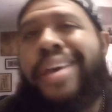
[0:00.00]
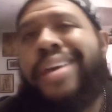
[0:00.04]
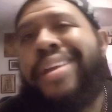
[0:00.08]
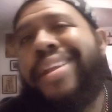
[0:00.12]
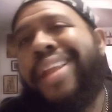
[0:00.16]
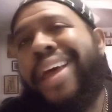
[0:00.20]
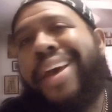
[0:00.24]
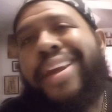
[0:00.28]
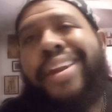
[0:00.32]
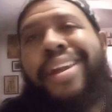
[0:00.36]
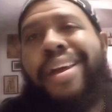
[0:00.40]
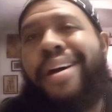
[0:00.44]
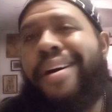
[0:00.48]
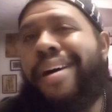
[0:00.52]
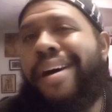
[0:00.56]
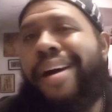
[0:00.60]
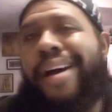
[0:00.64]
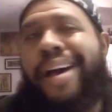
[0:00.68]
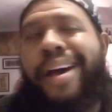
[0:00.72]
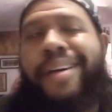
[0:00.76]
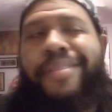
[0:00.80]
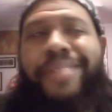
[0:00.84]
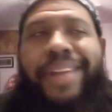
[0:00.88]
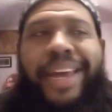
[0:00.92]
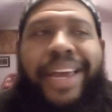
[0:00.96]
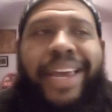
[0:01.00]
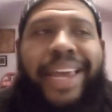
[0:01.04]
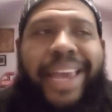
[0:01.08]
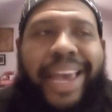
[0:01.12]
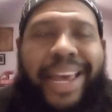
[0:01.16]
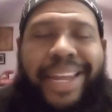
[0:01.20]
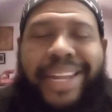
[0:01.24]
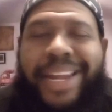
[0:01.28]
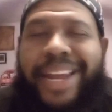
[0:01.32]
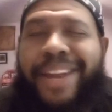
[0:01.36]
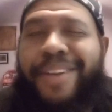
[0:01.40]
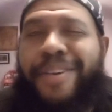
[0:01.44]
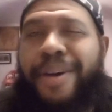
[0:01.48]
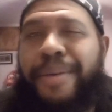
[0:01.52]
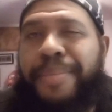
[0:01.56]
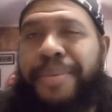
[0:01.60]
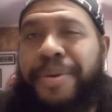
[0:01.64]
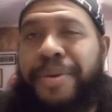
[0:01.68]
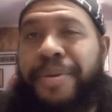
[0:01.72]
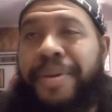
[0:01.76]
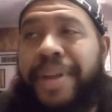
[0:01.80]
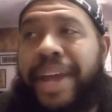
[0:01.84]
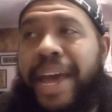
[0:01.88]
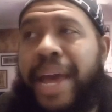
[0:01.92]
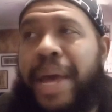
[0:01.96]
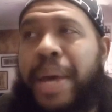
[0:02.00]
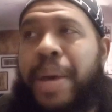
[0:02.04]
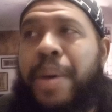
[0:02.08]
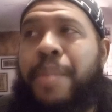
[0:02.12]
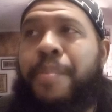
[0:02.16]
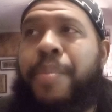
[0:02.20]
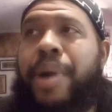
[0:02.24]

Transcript: like no, I was like, yes, I know I'm doing that,